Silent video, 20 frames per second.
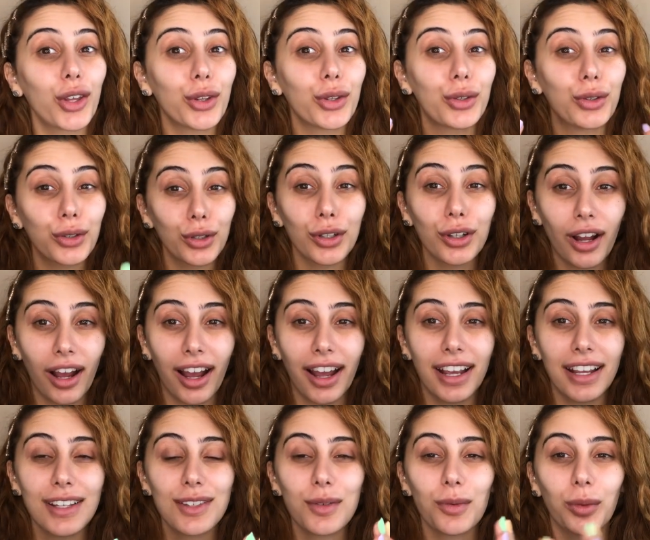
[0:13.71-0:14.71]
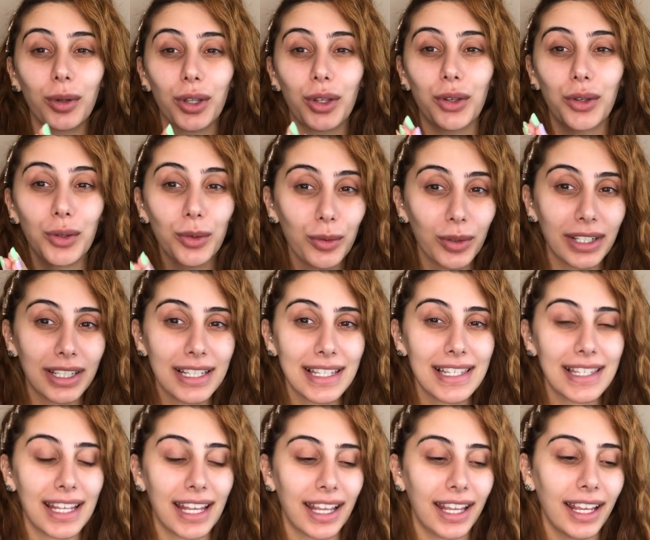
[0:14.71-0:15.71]
you guys what you wanna
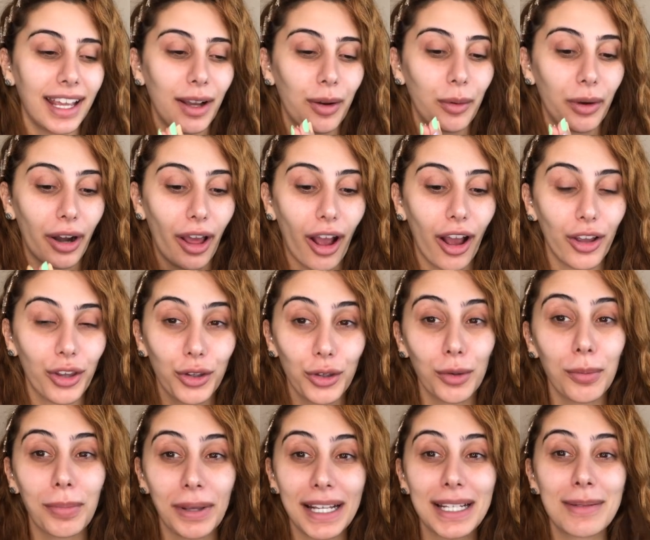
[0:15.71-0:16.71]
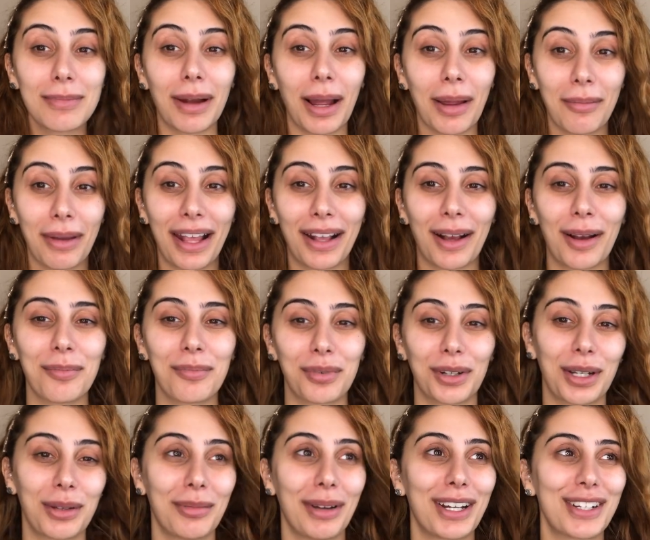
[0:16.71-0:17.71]
see and what you picked my makeup
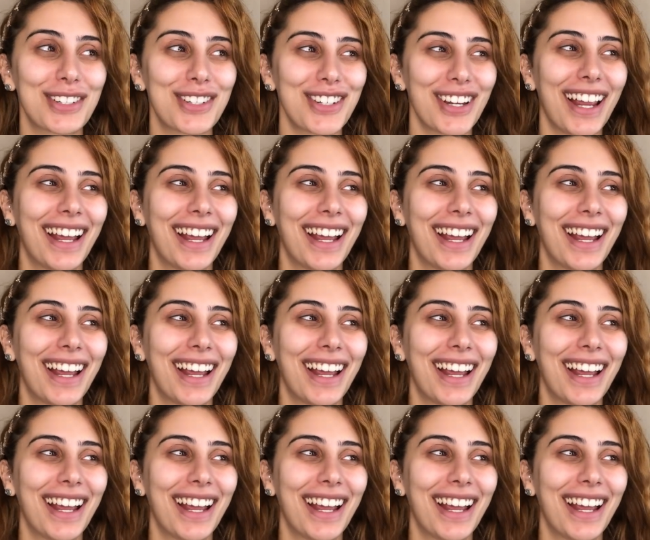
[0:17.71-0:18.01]
pretty much.